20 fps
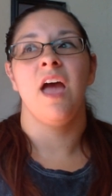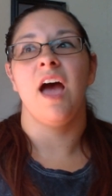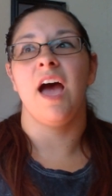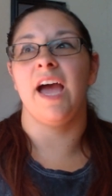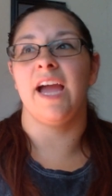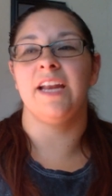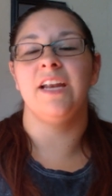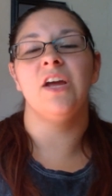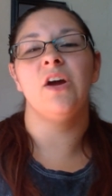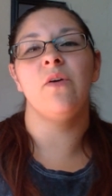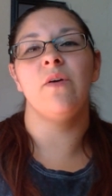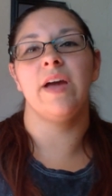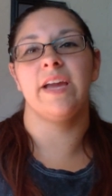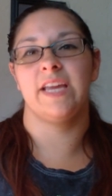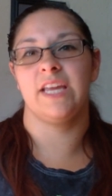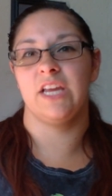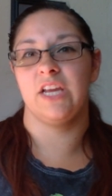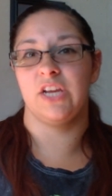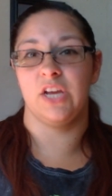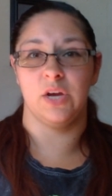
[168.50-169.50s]
I know I
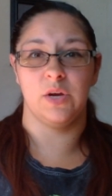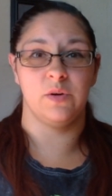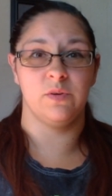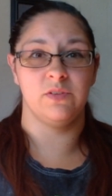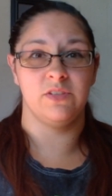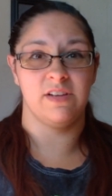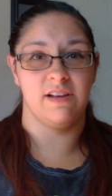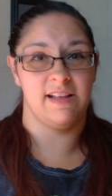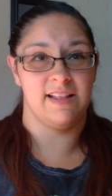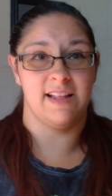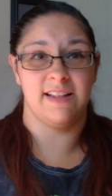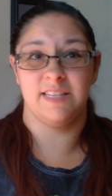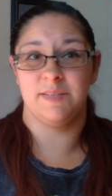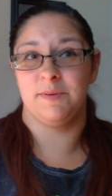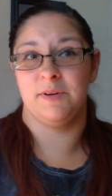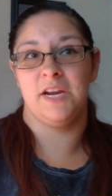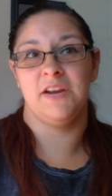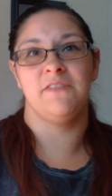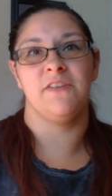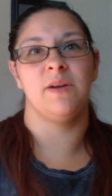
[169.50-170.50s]
could go to Knott's
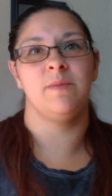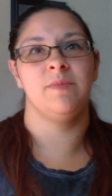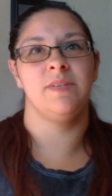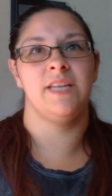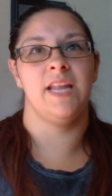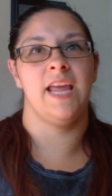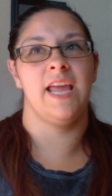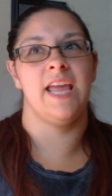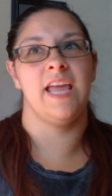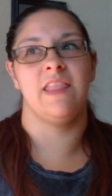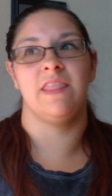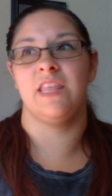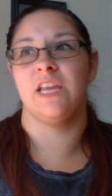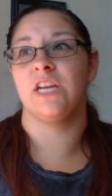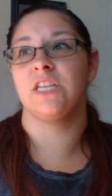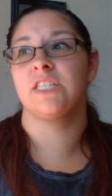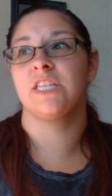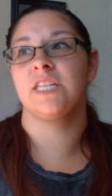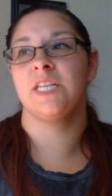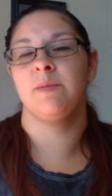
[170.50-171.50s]
Berry Farm today, and
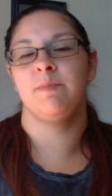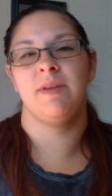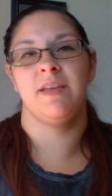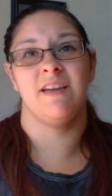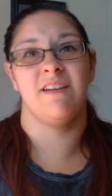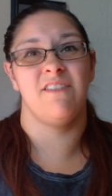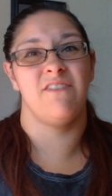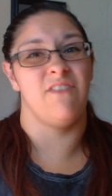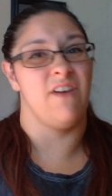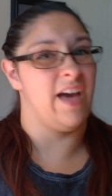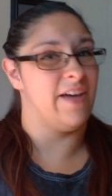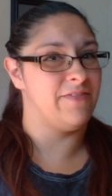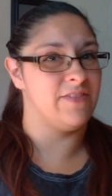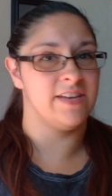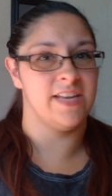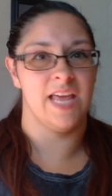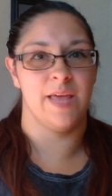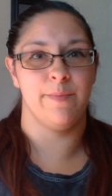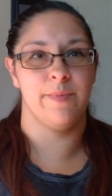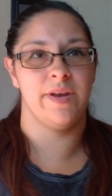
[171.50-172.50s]
there's going to be a 5 to
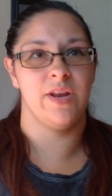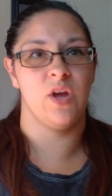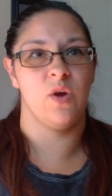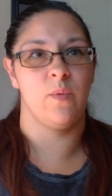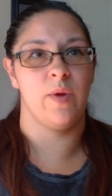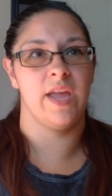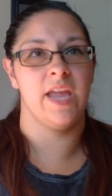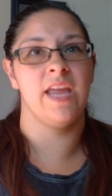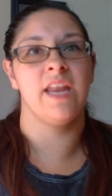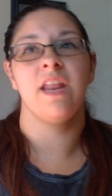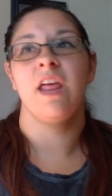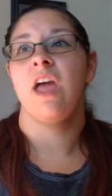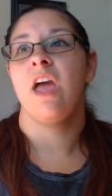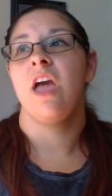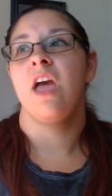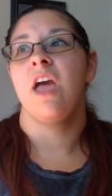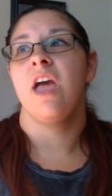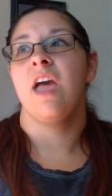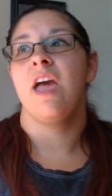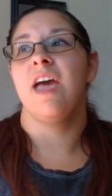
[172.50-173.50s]
10 minute wait,
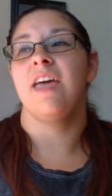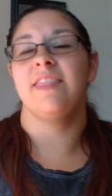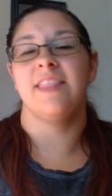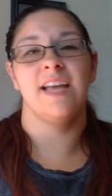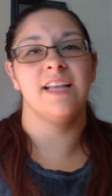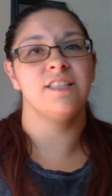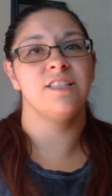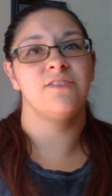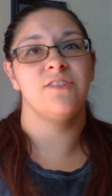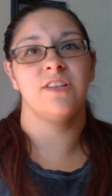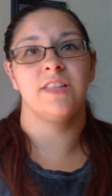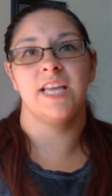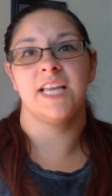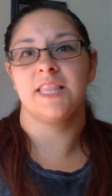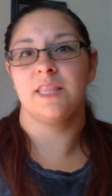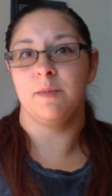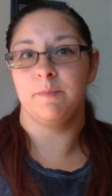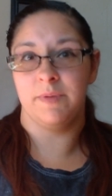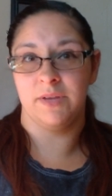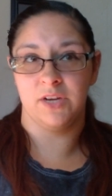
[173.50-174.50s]
and that's for
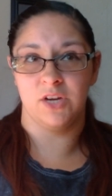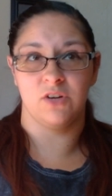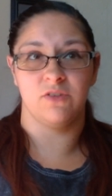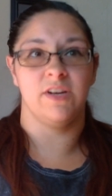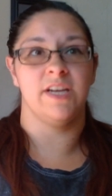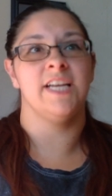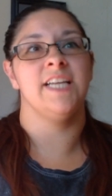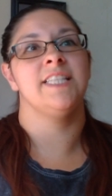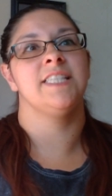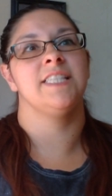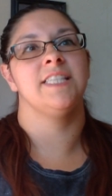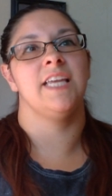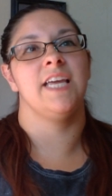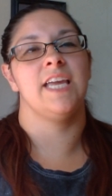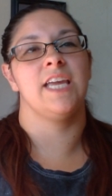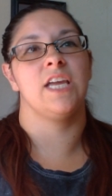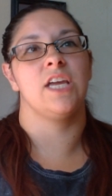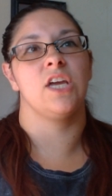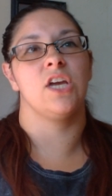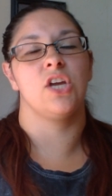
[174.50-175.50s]
like the bigger rides,
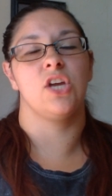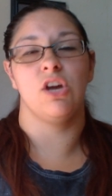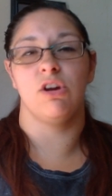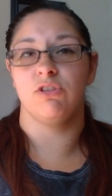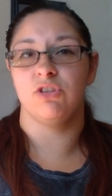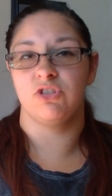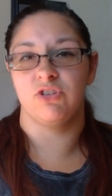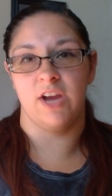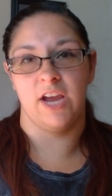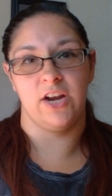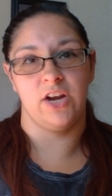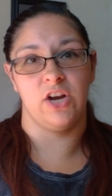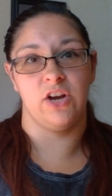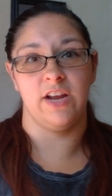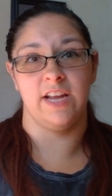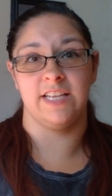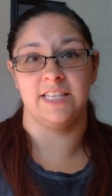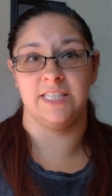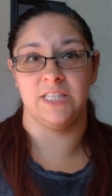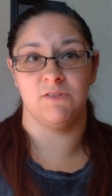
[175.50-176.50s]
like Ghost Rider
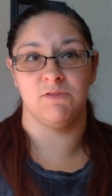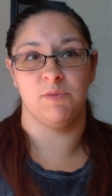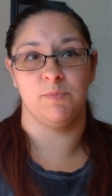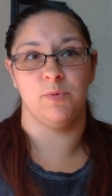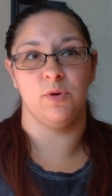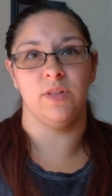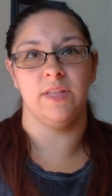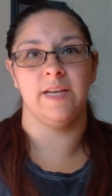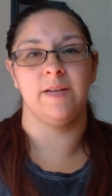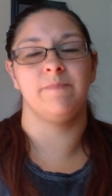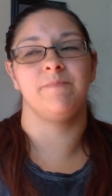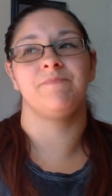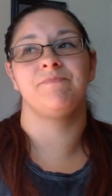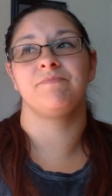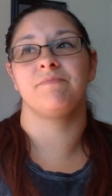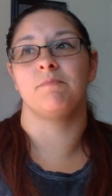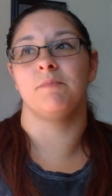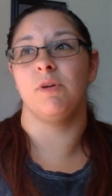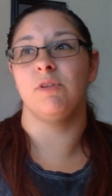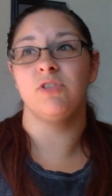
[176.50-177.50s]
and Silver Bullet.
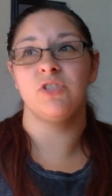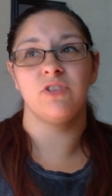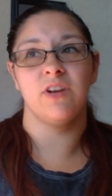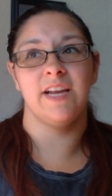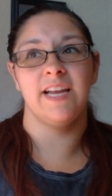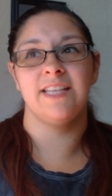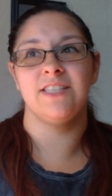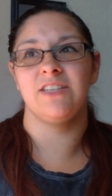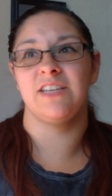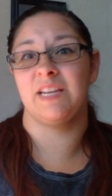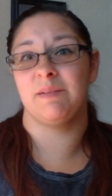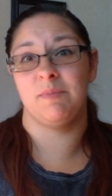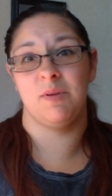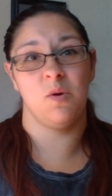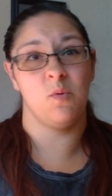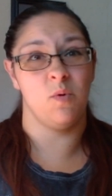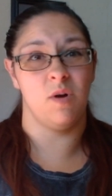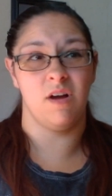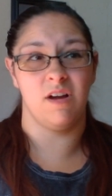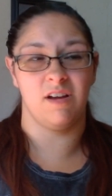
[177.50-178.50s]
Most rides are going to be
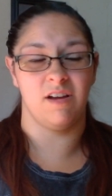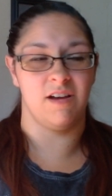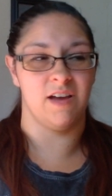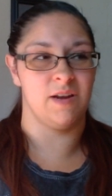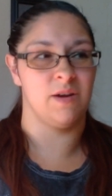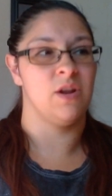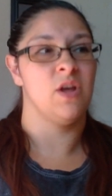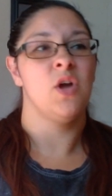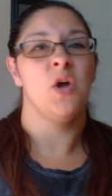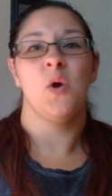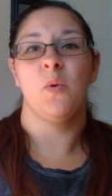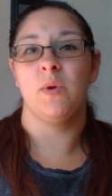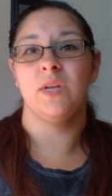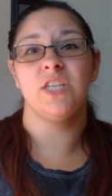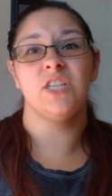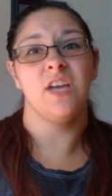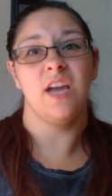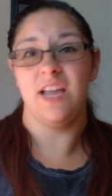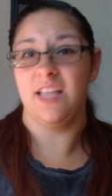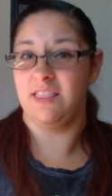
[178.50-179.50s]
a walk-on,
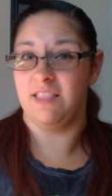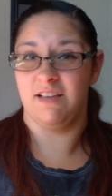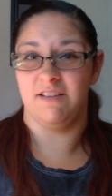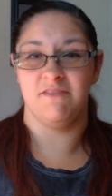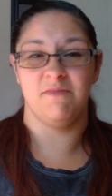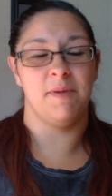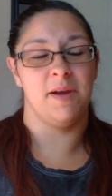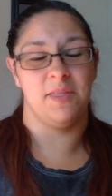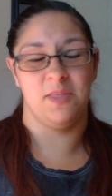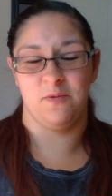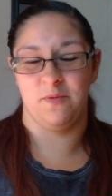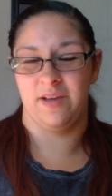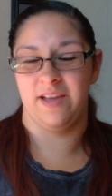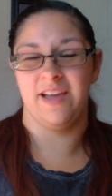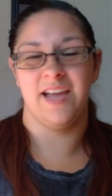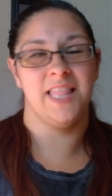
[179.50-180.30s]
which I love, by the way.